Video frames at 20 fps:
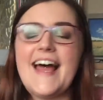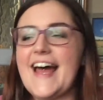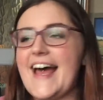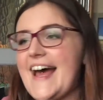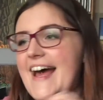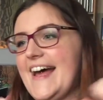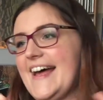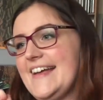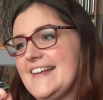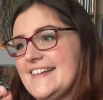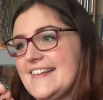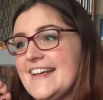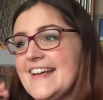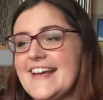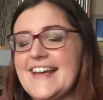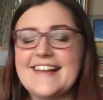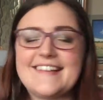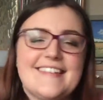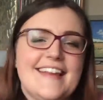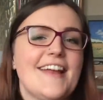and
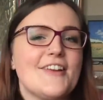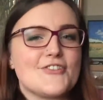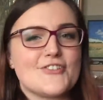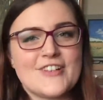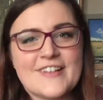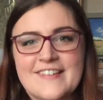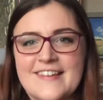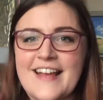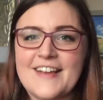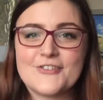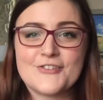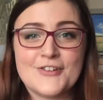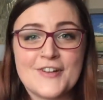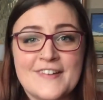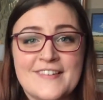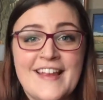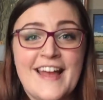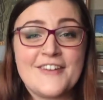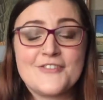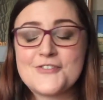etc, etc,
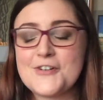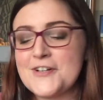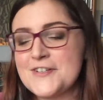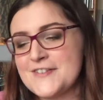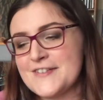etc.